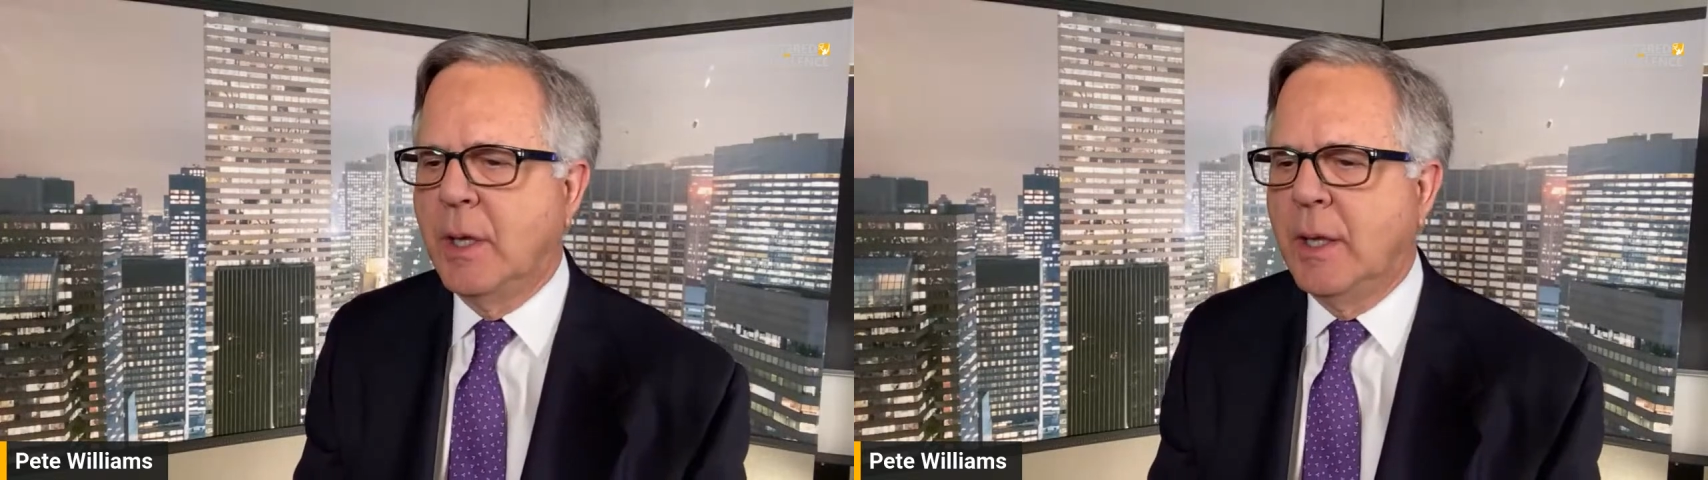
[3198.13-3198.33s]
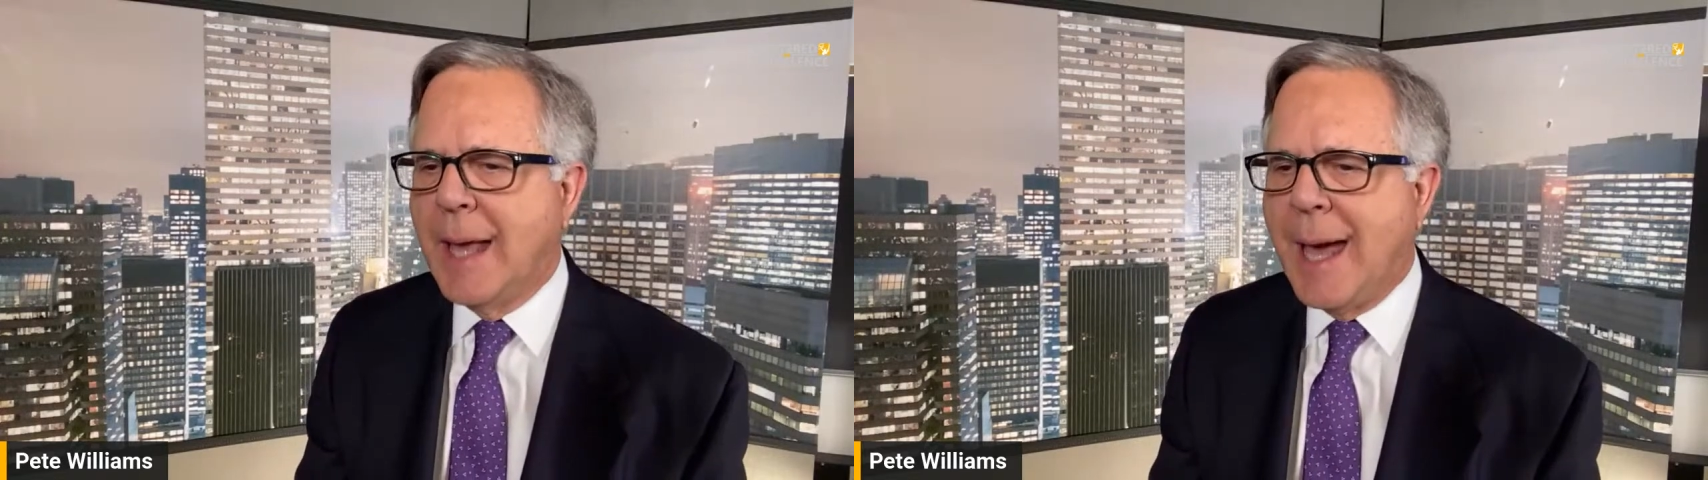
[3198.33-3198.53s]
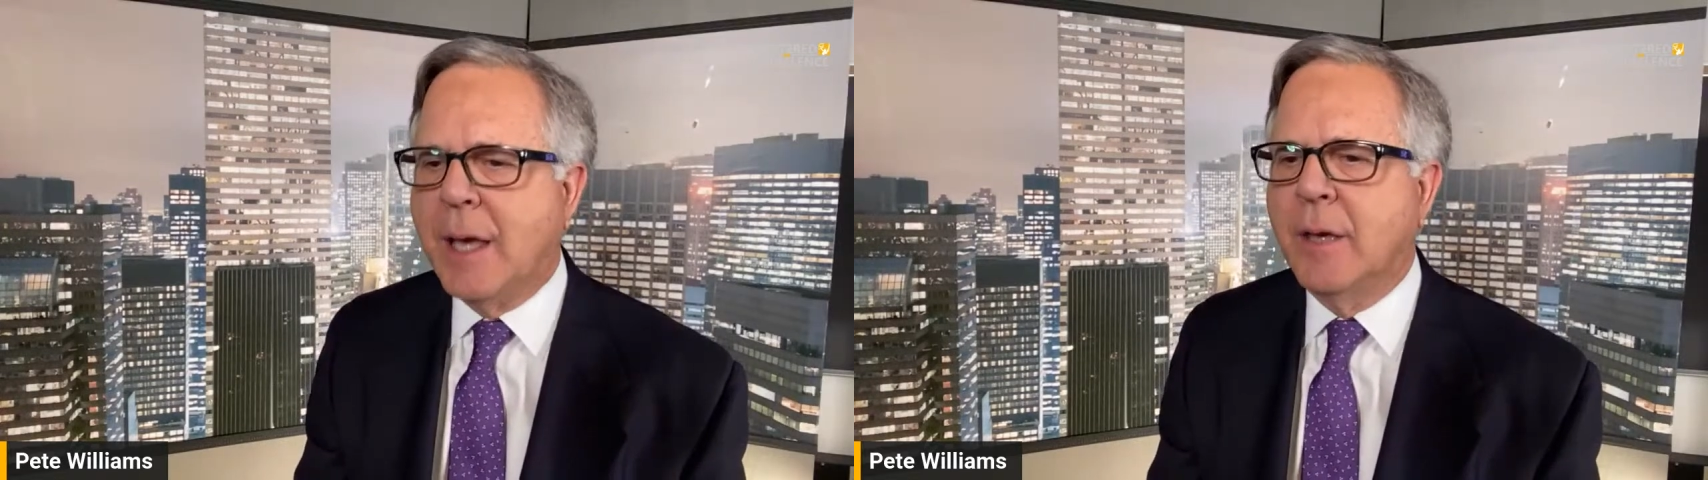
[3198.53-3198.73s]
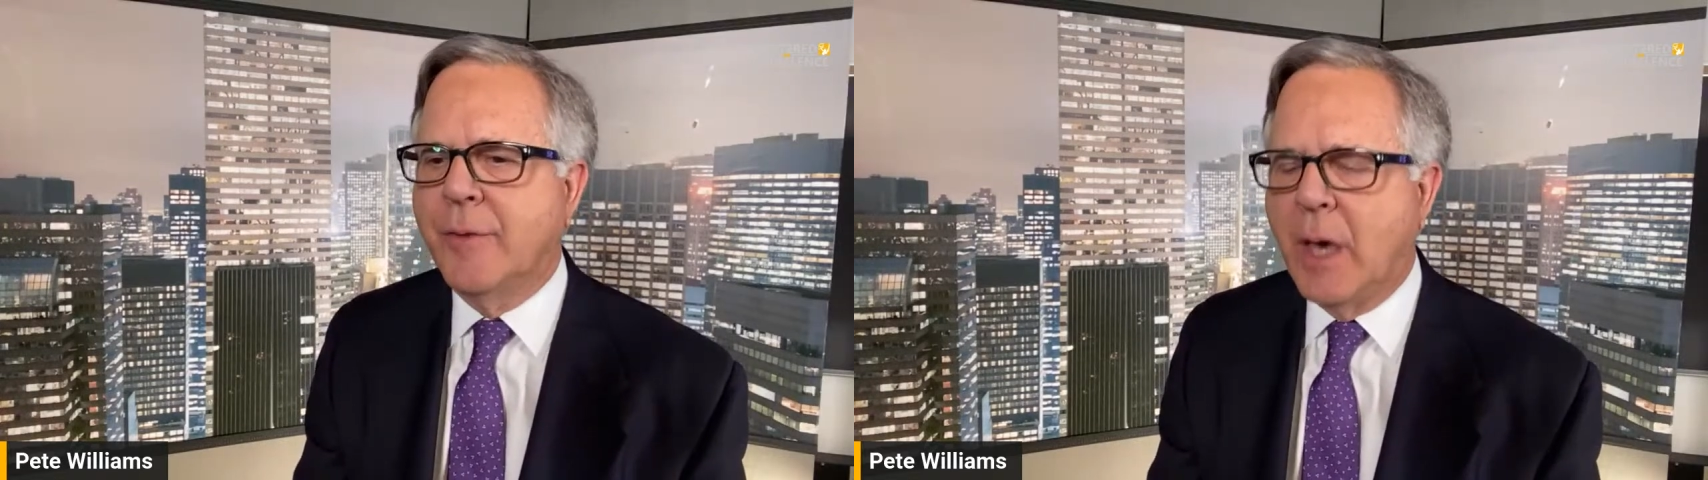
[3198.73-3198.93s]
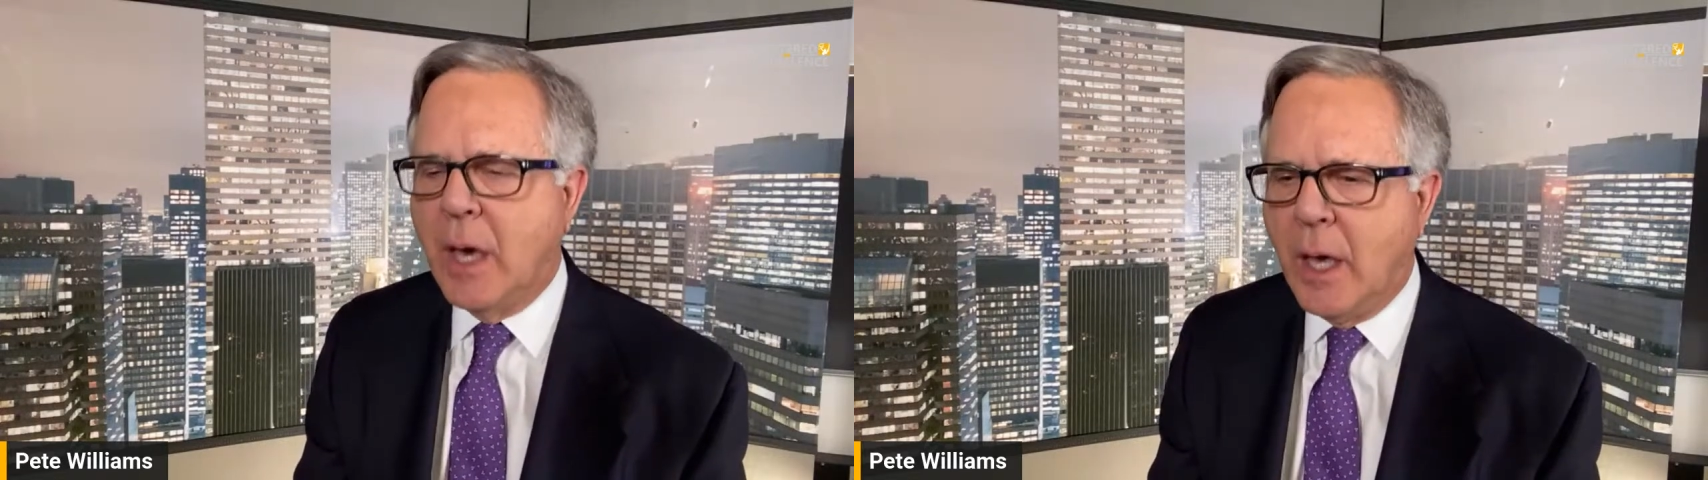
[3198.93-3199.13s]
lack of
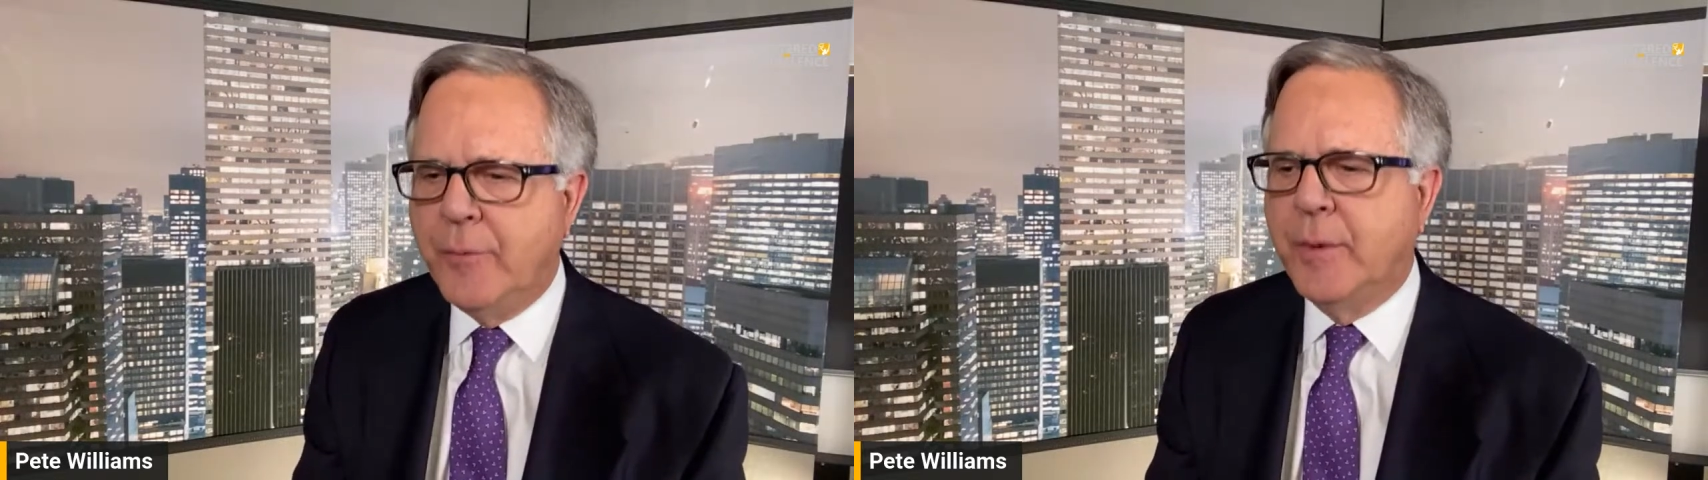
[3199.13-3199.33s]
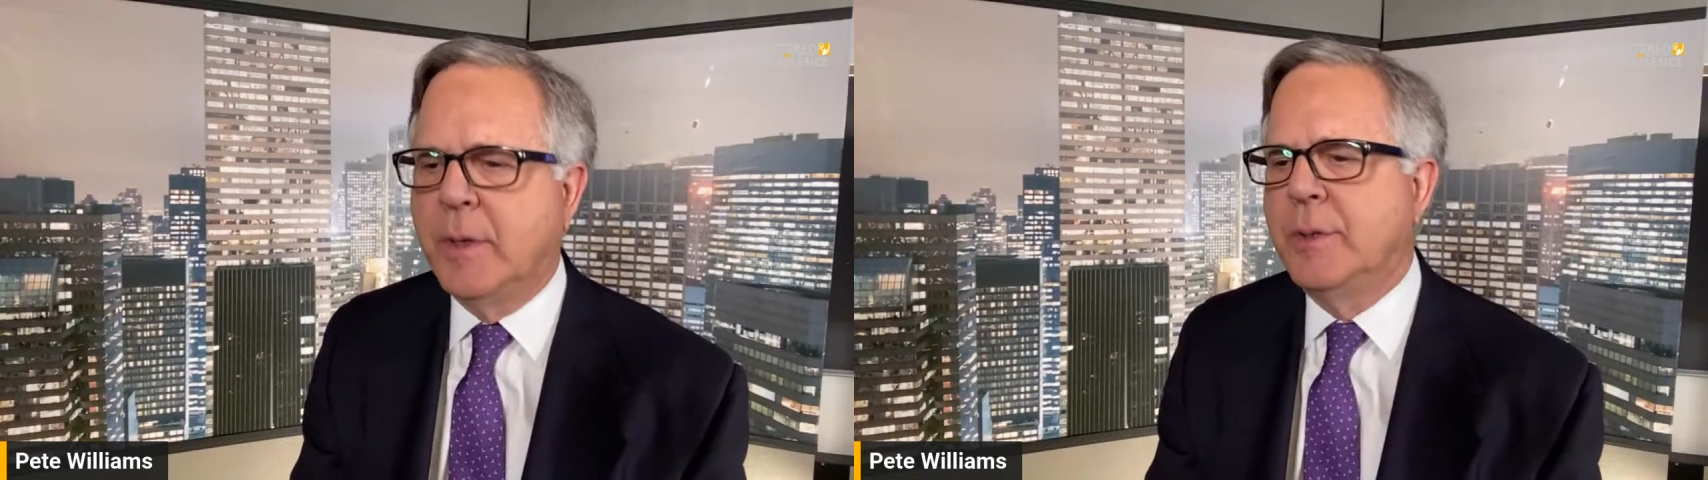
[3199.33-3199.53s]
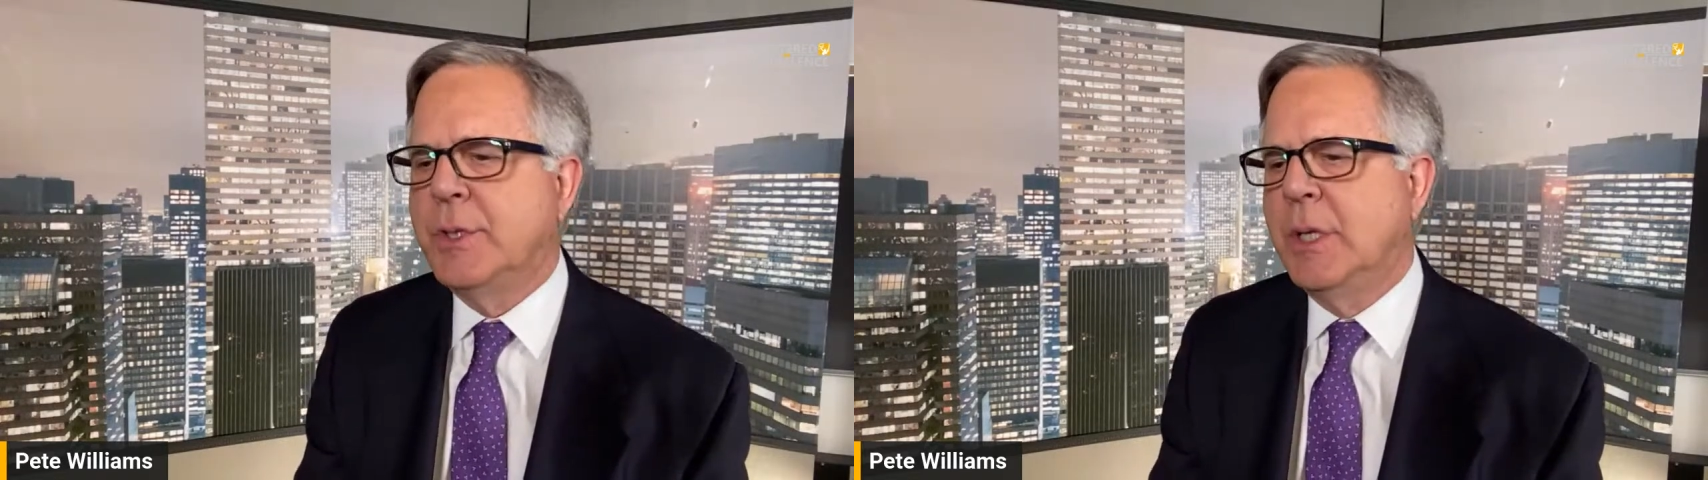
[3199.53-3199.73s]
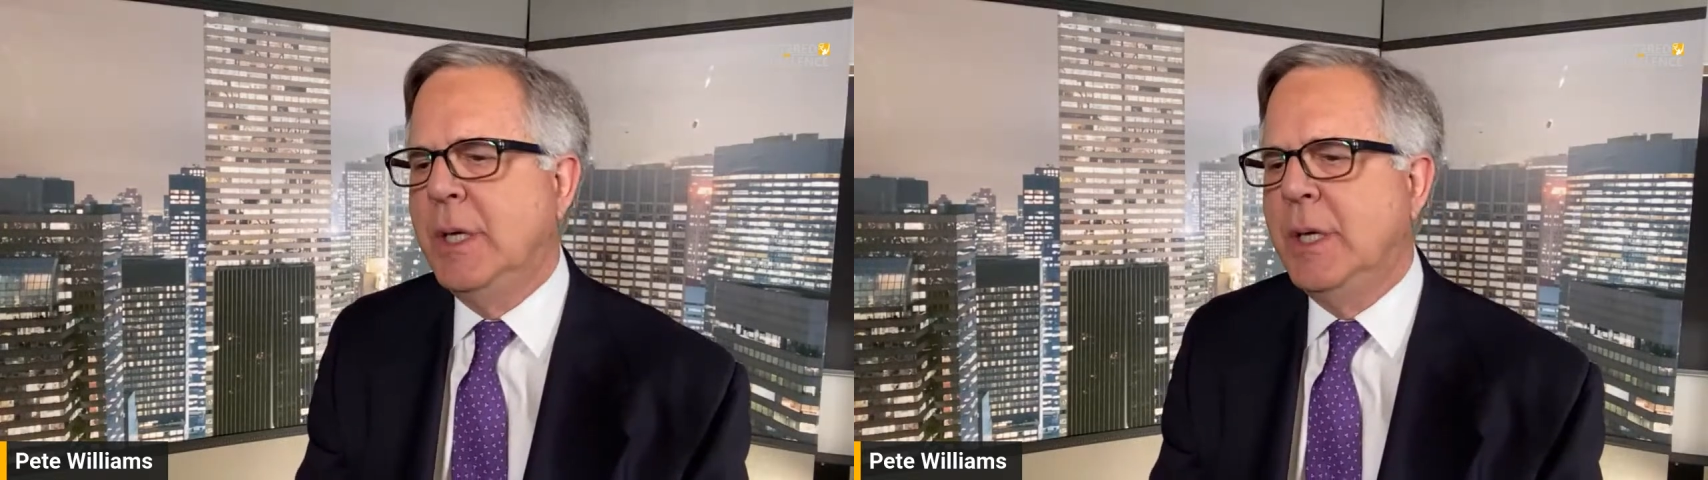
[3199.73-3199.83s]
confidence